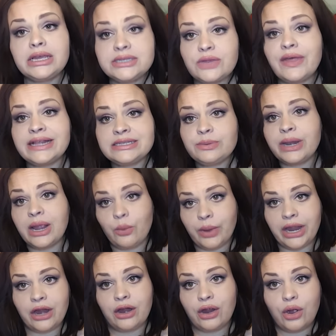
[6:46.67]
so that's what I
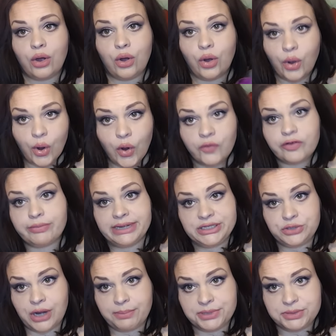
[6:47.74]
wear over my
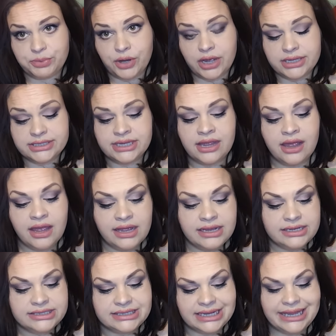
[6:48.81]
strapless bras
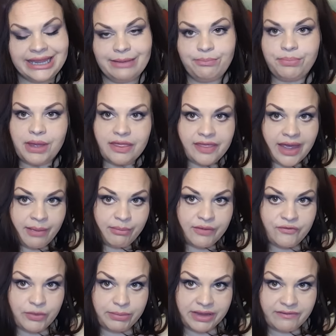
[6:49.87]
to keep them
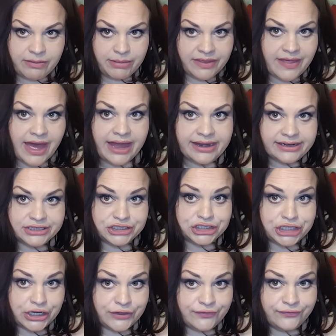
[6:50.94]
from giving me that
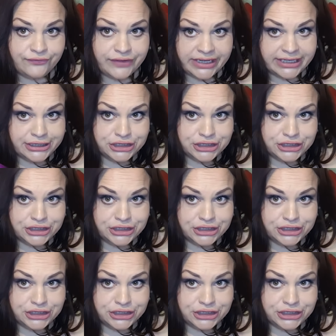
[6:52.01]
shelf